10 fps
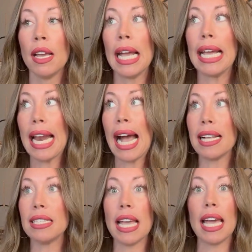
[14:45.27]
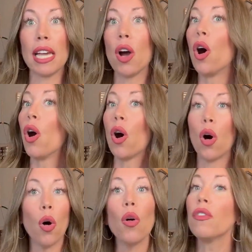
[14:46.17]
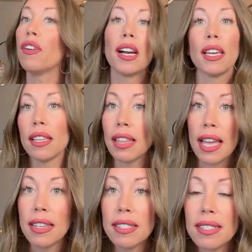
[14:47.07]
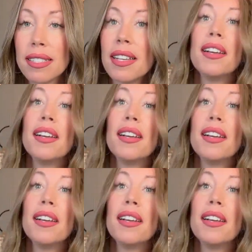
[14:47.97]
it adds a whole fucking list